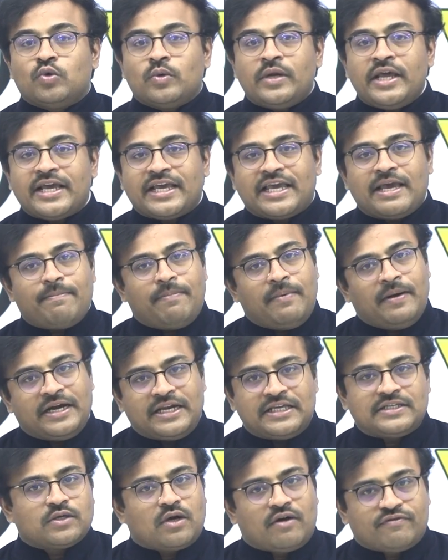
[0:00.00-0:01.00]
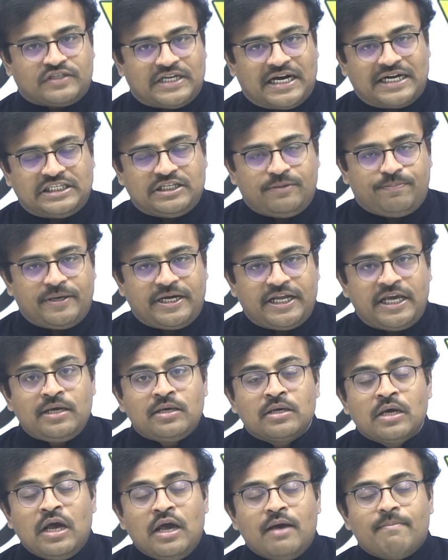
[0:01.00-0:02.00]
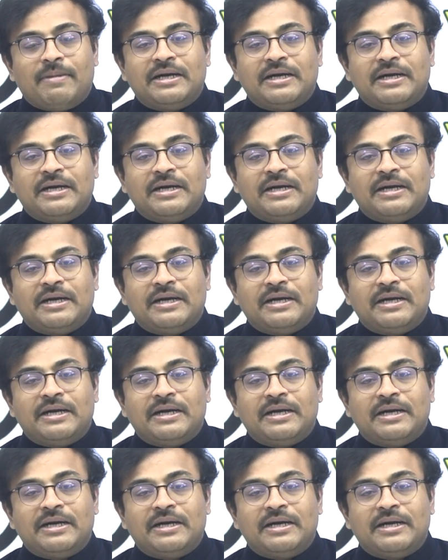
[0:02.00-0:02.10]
unique capabilities of ChatGPT,